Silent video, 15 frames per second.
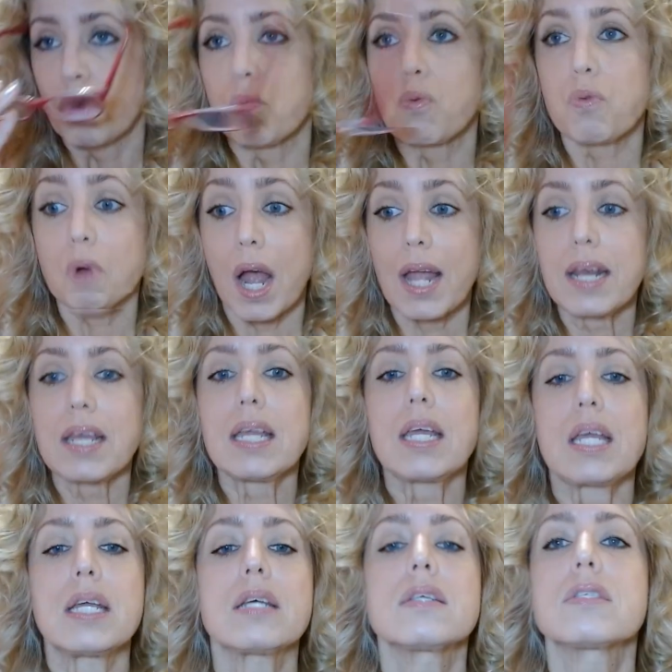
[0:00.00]
Writing
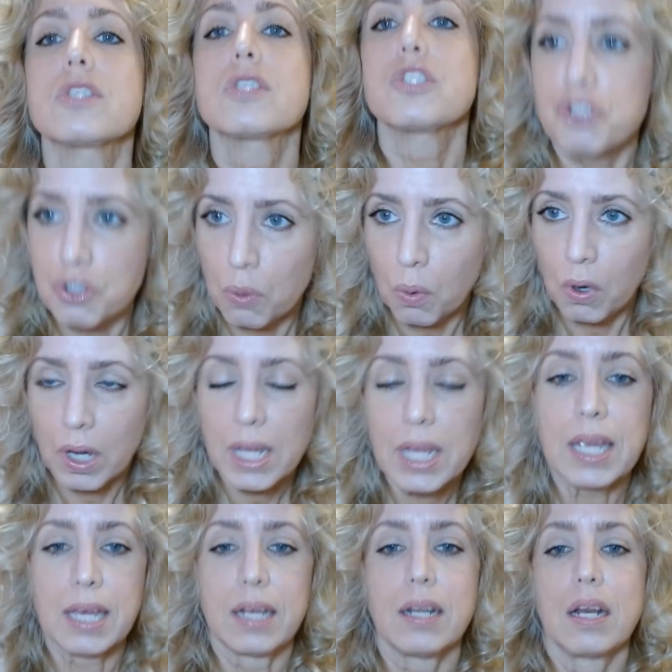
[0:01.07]
is a joy
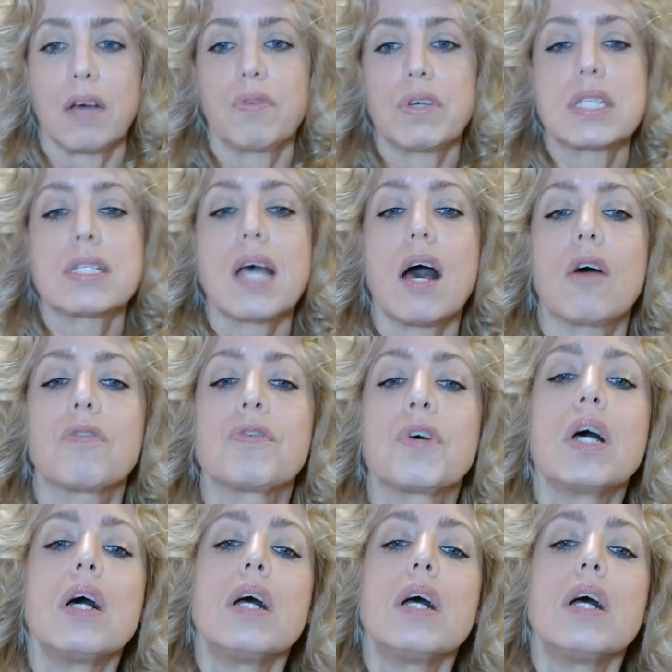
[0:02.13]
in and of itself.